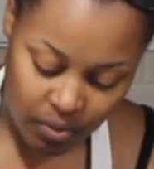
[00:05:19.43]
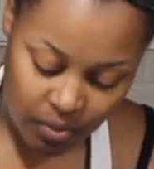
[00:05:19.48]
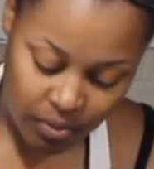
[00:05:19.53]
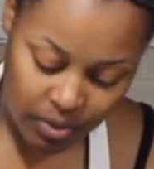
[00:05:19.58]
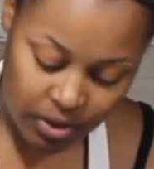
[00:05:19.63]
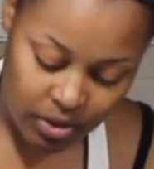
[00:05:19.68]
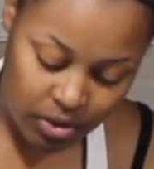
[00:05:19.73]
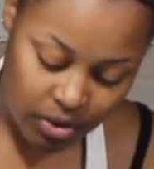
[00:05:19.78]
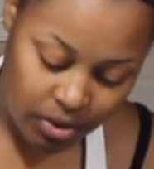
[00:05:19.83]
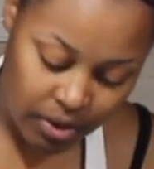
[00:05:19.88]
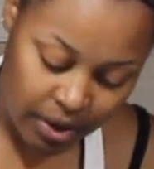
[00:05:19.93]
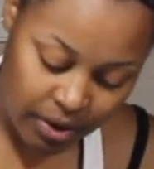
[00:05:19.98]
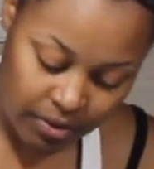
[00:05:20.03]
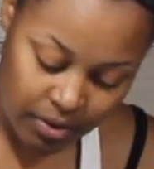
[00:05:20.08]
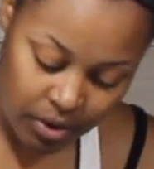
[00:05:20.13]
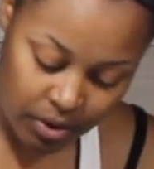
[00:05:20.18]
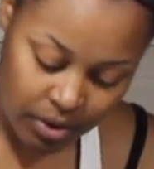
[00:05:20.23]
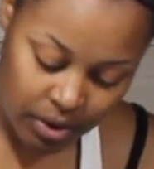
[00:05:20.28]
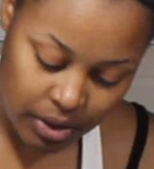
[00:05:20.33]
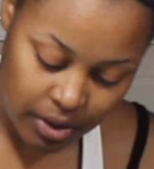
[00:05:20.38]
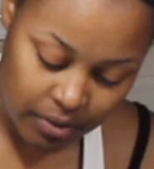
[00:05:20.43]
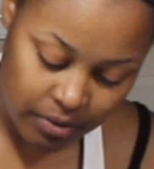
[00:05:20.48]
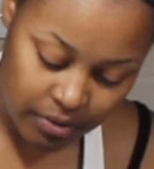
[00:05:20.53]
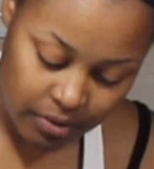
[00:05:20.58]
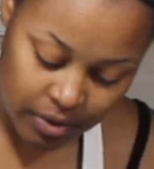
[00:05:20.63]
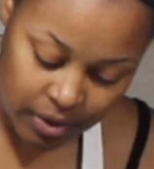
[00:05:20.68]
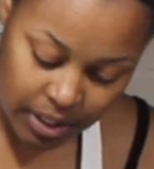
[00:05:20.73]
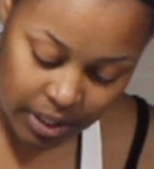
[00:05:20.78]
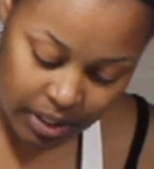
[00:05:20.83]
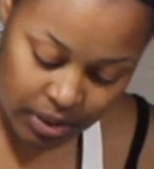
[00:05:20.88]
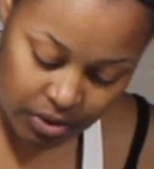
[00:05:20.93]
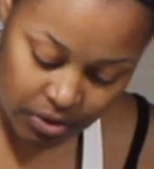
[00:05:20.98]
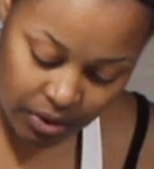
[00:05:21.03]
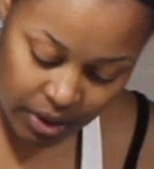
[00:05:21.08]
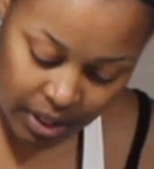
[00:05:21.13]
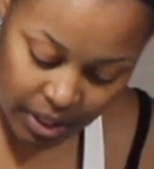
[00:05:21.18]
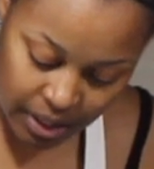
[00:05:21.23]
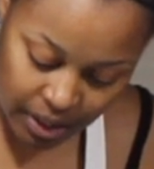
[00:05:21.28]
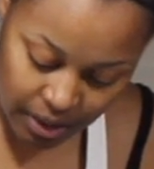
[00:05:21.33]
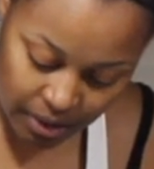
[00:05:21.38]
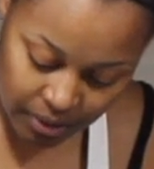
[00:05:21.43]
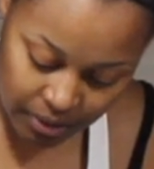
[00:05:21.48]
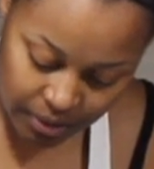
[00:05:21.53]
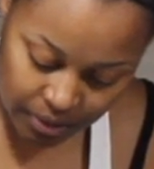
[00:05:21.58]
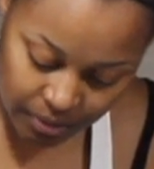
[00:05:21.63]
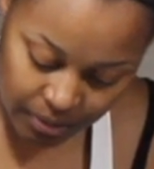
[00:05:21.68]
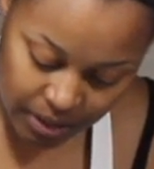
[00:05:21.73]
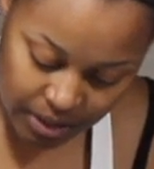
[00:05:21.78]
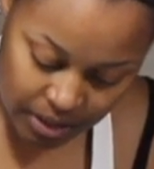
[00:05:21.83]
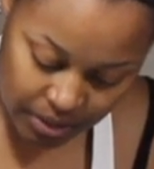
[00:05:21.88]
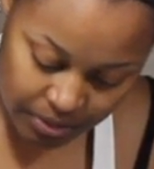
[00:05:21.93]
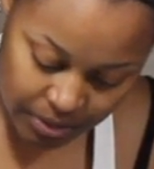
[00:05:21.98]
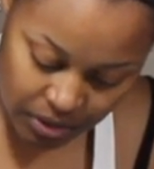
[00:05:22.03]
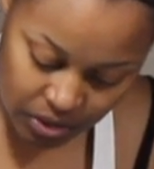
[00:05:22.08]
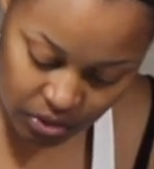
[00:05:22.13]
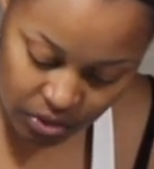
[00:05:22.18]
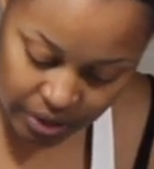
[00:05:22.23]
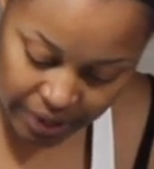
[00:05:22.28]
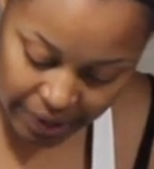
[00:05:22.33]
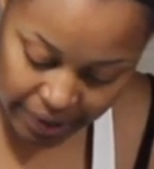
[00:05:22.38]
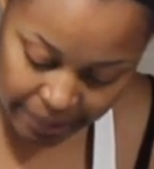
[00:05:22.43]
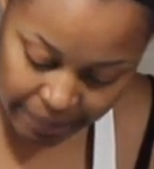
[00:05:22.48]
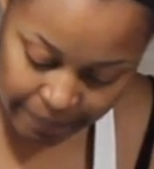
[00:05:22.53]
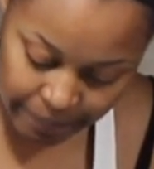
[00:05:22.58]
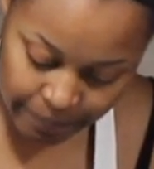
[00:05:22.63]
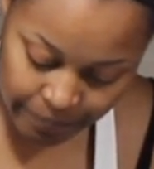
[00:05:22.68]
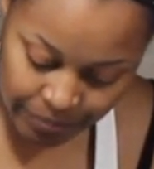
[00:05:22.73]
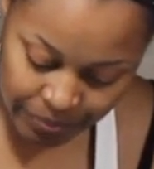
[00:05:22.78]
We don't have coconut flakes right now, otherwise I would do that.